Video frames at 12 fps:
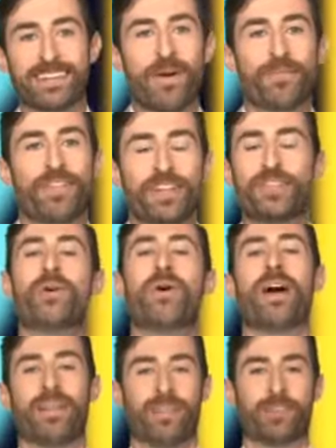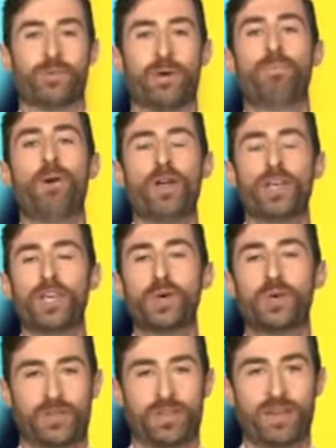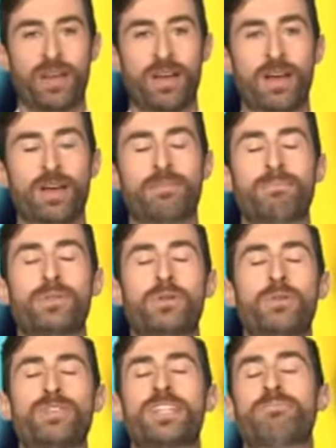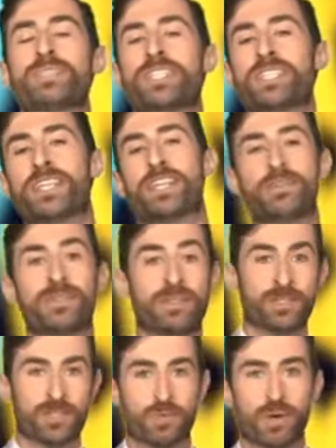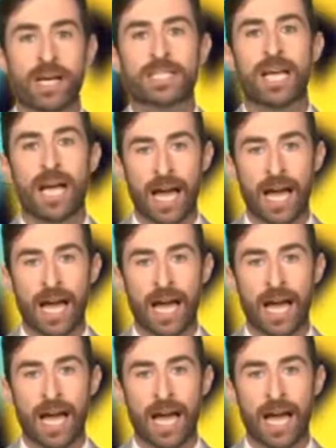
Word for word: Don't think too hard on this one. Paul Hewson moves in mysterious ways.